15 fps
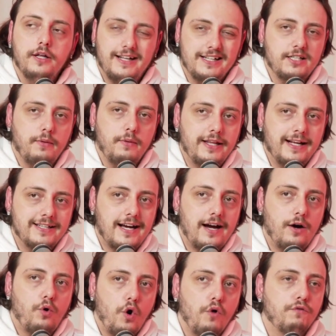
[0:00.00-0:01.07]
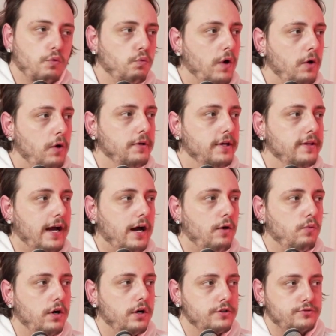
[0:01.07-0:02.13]
That's how overwhelming that
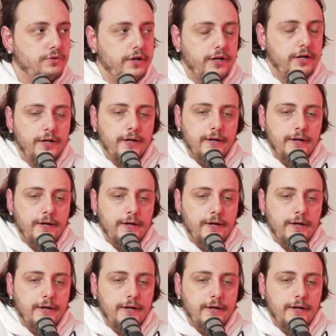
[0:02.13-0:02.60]
was, right?